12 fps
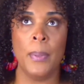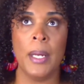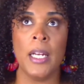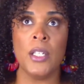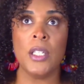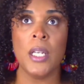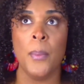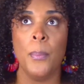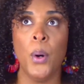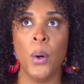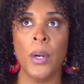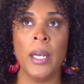But it's
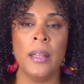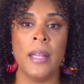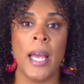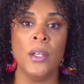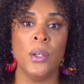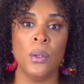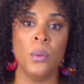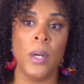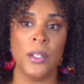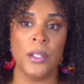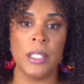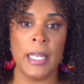important that you
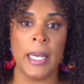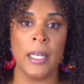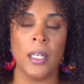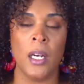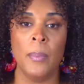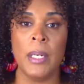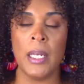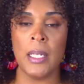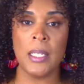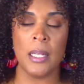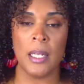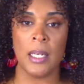understand coming
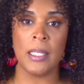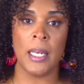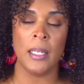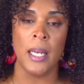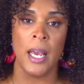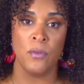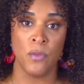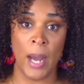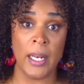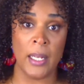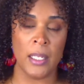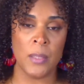into this and
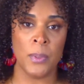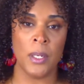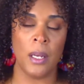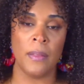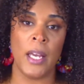writing this book